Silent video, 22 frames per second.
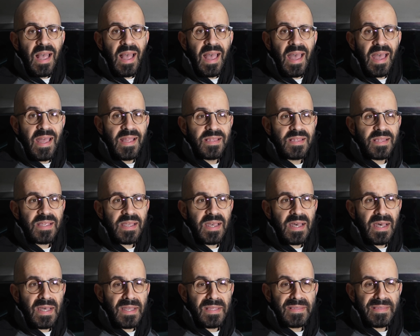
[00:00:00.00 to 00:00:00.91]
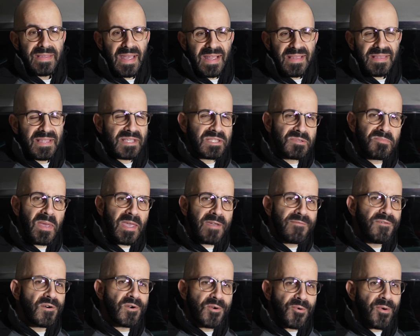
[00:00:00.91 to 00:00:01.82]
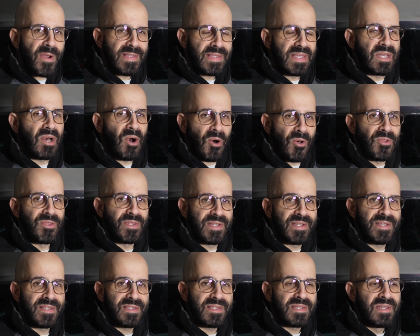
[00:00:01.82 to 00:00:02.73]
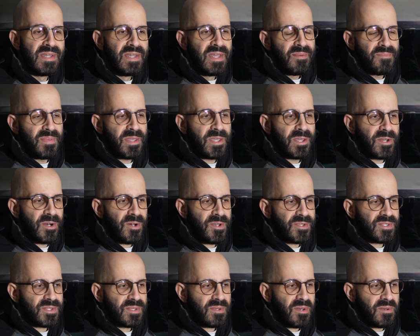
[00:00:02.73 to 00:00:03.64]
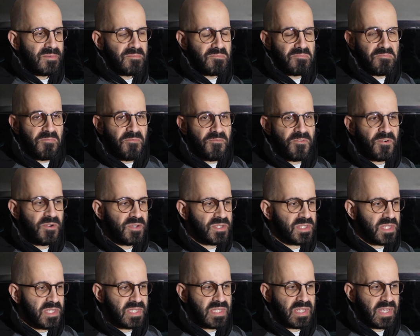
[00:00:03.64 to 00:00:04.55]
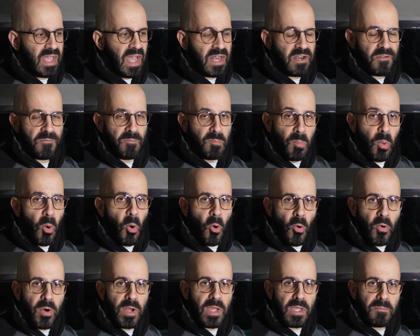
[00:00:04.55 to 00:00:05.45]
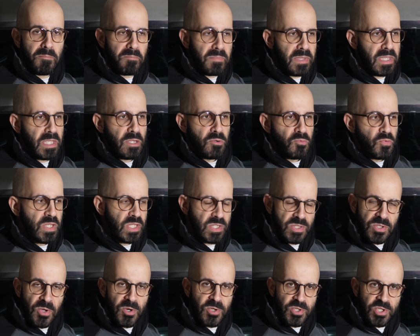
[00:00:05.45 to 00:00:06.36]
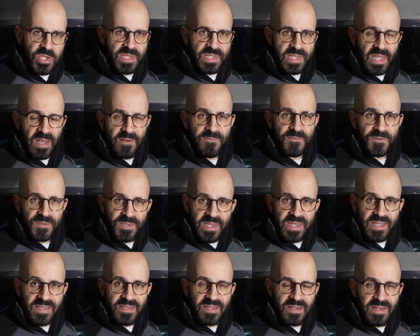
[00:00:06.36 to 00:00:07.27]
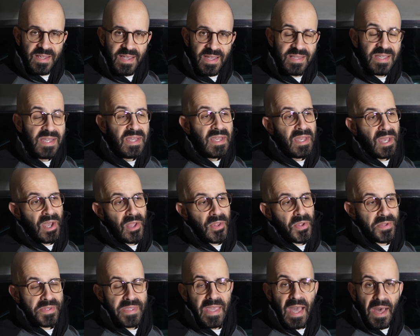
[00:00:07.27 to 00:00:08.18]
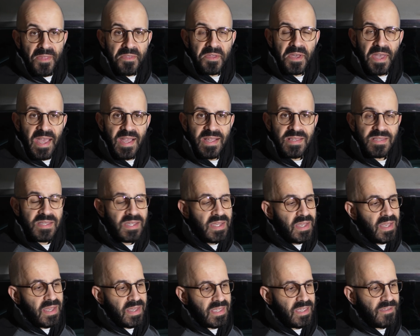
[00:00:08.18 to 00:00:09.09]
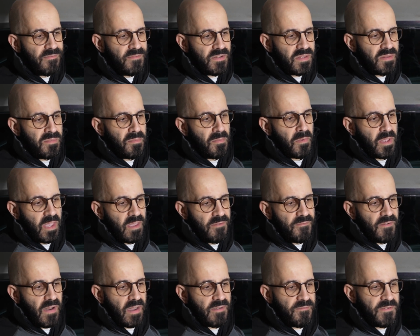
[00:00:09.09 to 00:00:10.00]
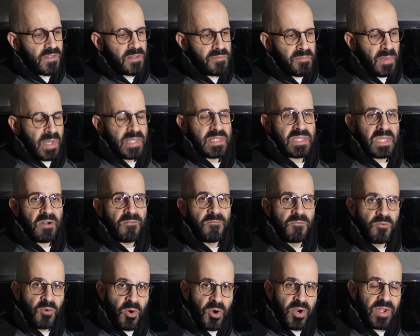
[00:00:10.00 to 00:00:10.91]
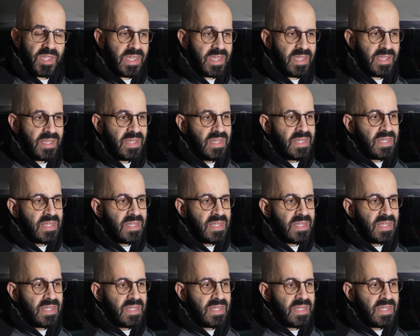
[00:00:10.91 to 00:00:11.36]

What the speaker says: and that doesn't make for great content, because first, it's kind of boring me researching stuff on the internet, and on the other hand, even if I film myself working,